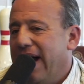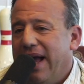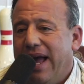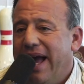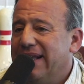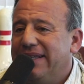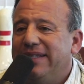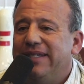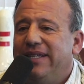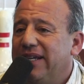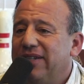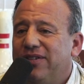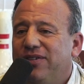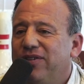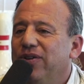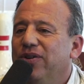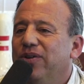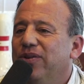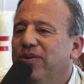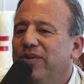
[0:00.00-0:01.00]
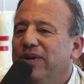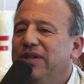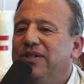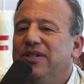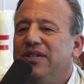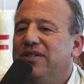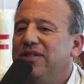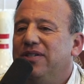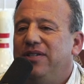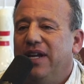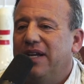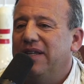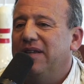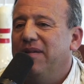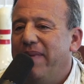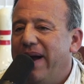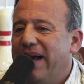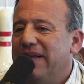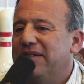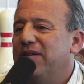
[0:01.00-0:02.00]
at six two would just stick to
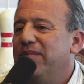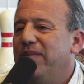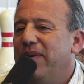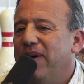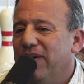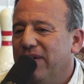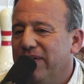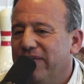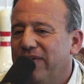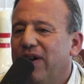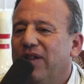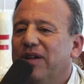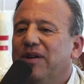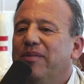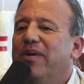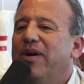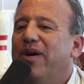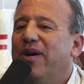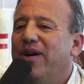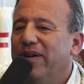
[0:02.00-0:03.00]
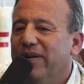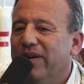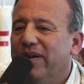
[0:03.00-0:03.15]
basketball or volleyball mm.